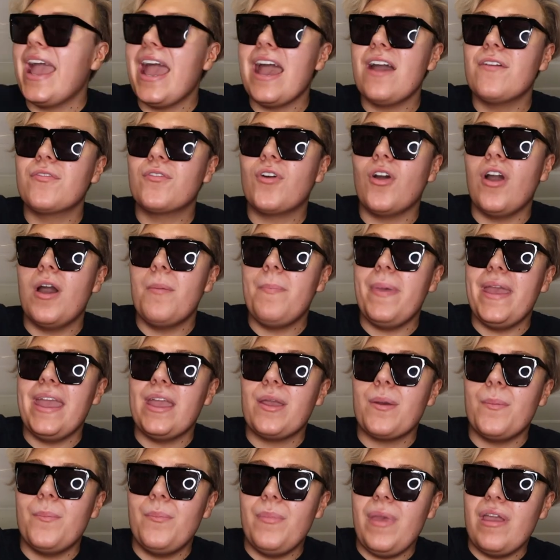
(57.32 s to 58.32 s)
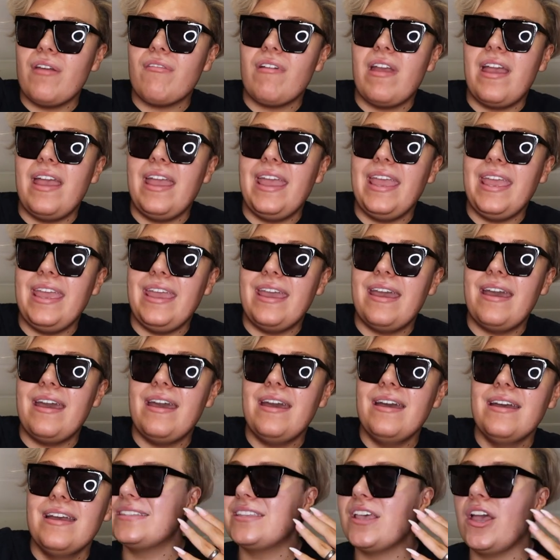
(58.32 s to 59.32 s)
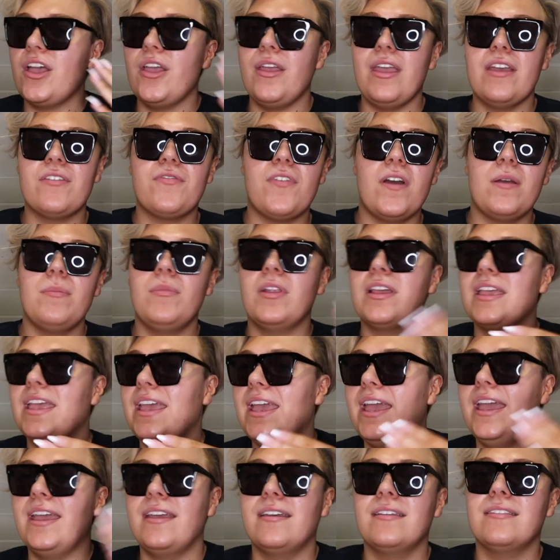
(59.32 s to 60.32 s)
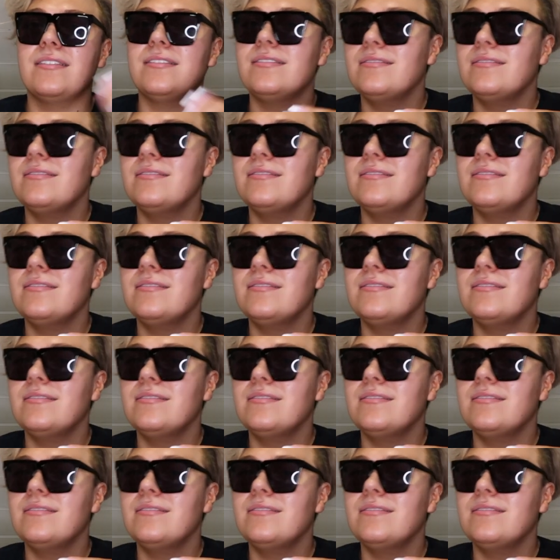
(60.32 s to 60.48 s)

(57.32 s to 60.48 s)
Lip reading: have got a big mirror here, so if I'm looking,